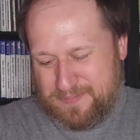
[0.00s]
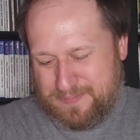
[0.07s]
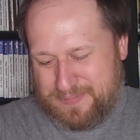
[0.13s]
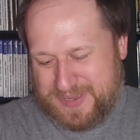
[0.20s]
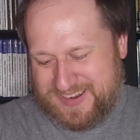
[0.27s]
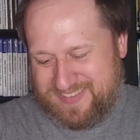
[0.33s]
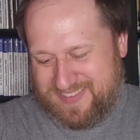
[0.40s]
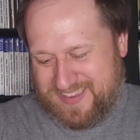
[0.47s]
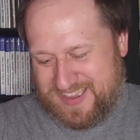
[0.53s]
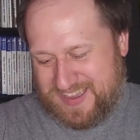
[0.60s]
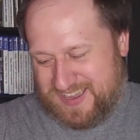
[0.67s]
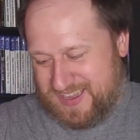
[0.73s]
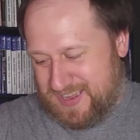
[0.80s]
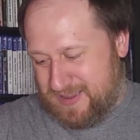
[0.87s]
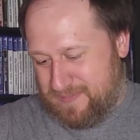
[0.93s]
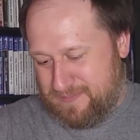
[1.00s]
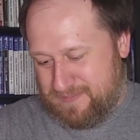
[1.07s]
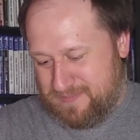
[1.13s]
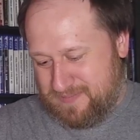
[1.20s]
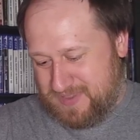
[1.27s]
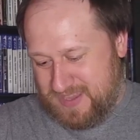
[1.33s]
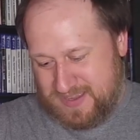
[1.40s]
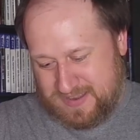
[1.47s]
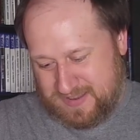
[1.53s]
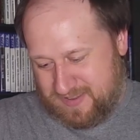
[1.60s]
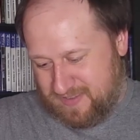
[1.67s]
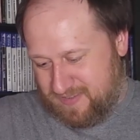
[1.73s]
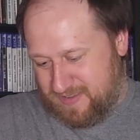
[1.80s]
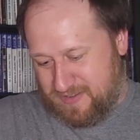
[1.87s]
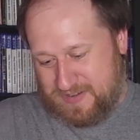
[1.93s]
But, yeah,
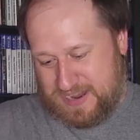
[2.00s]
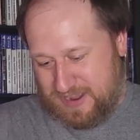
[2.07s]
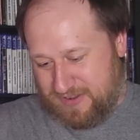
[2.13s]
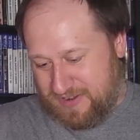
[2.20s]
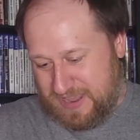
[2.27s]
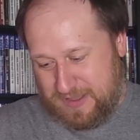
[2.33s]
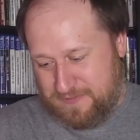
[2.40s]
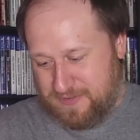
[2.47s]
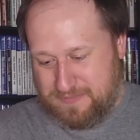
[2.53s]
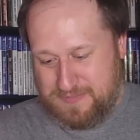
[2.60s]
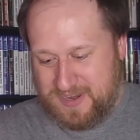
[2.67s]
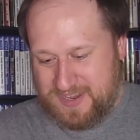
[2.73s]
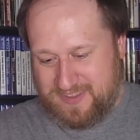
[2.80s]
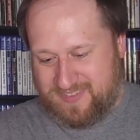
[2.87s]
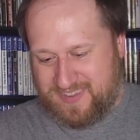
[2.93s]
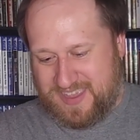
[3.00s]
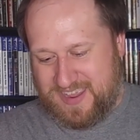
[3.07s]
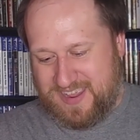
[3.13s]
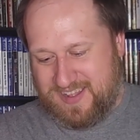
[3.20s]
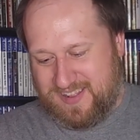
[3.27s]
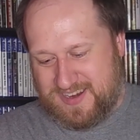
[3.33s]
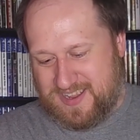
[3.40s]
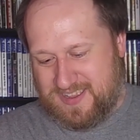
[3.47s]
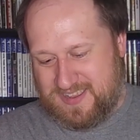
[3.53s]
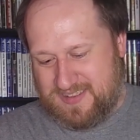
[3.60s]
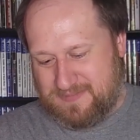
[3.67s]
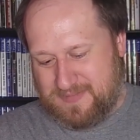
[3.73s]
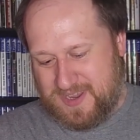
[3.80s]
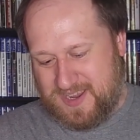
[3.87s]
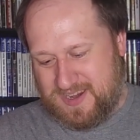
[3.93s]
so now I have a mini scale, and
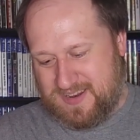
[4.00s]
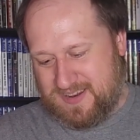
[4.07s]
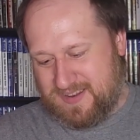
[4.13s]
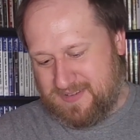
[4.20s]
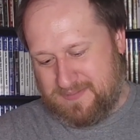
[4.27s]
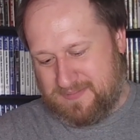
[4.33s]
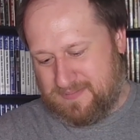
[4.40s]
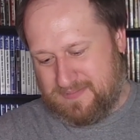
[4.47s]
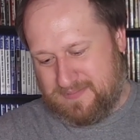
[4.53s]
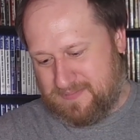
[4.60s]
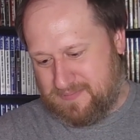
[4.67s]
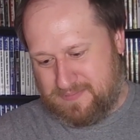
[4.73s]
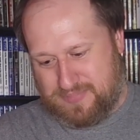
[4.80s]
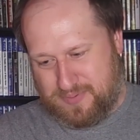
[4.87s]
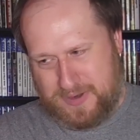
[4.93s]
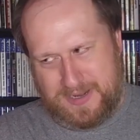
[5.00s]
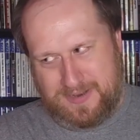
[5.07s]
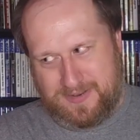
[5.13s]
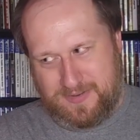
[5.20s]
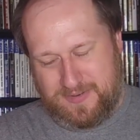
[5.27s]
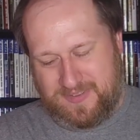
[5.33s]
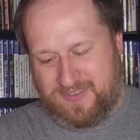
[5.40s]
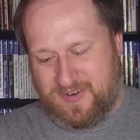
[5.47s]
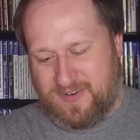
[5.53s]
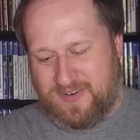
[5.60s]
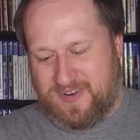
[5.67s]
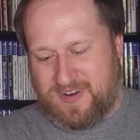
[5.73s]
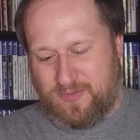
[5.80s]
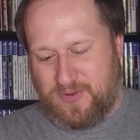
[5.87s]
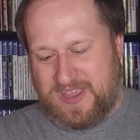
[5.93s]
I might bring it to a
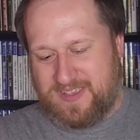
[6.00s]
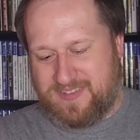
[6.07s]
store and weigh